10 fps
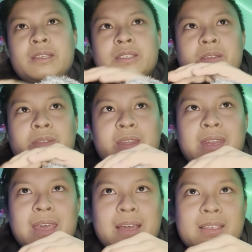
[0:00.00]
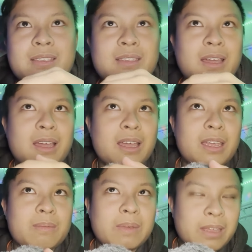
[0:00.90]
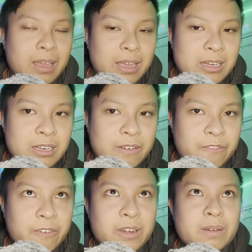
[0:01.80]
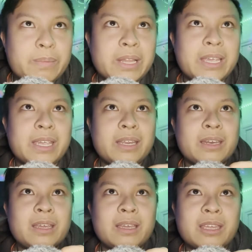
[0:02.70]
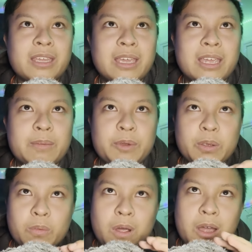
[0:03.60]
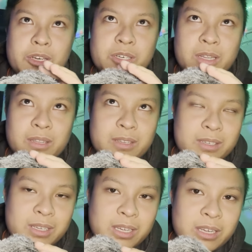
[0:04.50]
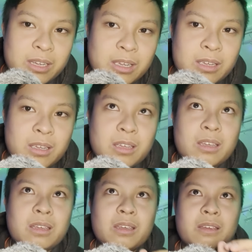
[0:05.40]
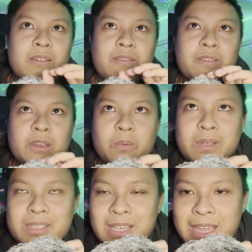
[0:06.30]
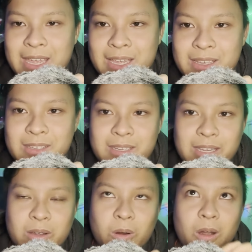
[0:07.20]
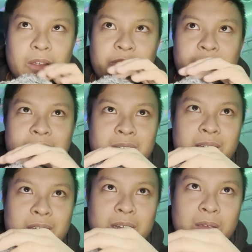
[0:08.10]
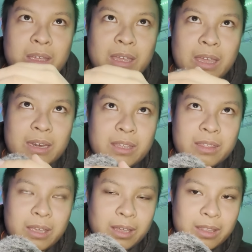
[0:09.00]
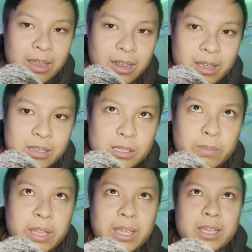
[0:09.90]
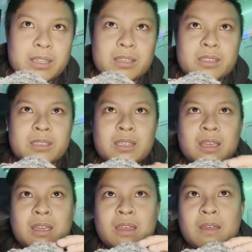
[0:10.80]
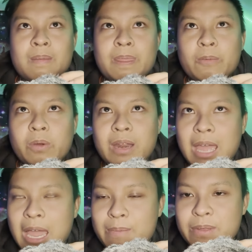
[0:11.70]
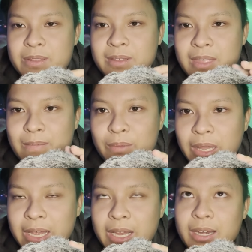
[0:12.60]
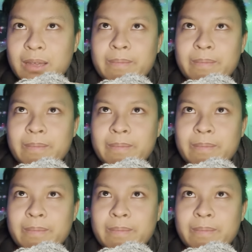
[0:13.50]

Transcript: So the next time a different plane came, we watched it to see if it was hazy or if it did anything that explains what happened to the plane